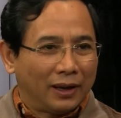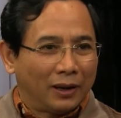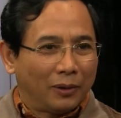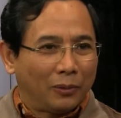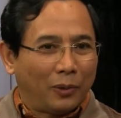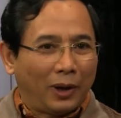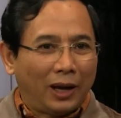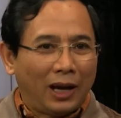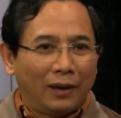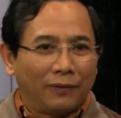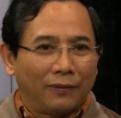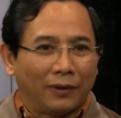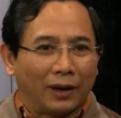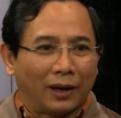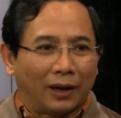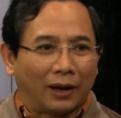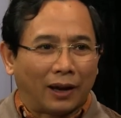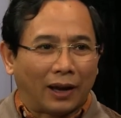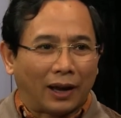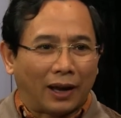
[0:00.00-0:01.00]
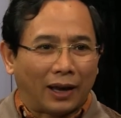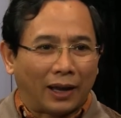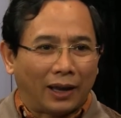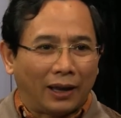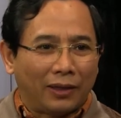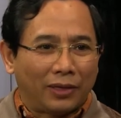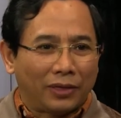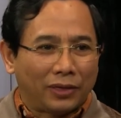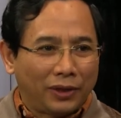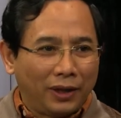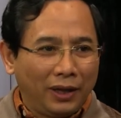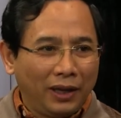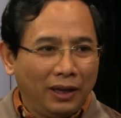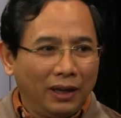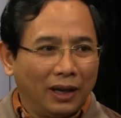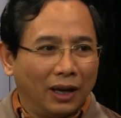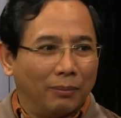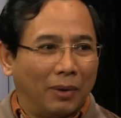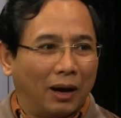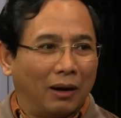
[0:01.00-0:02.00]
Whenever I think
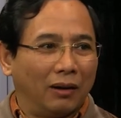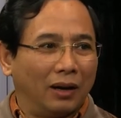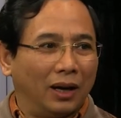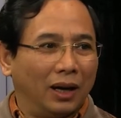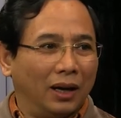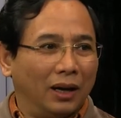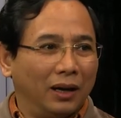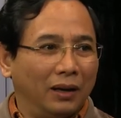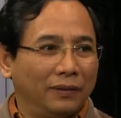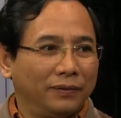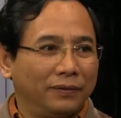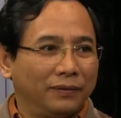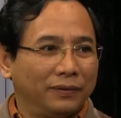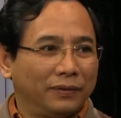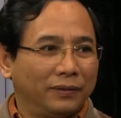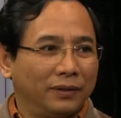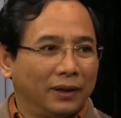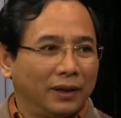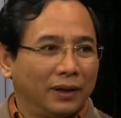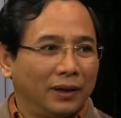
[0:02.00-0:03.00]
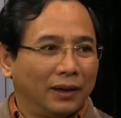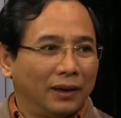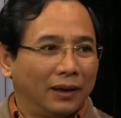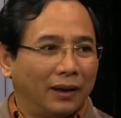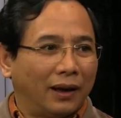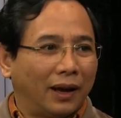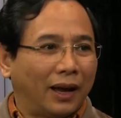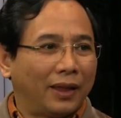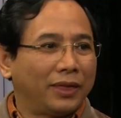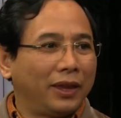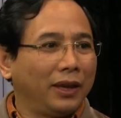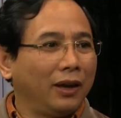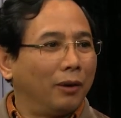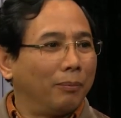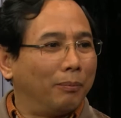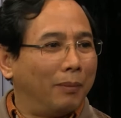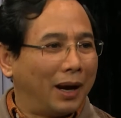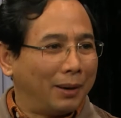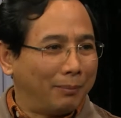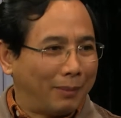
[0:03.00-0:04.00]
about love, I think of
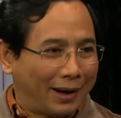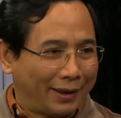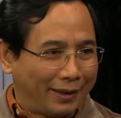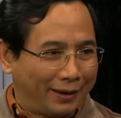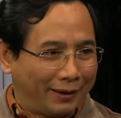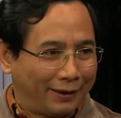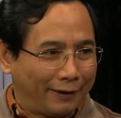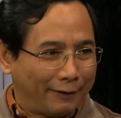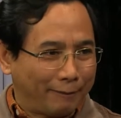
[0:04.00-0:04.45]
my mother.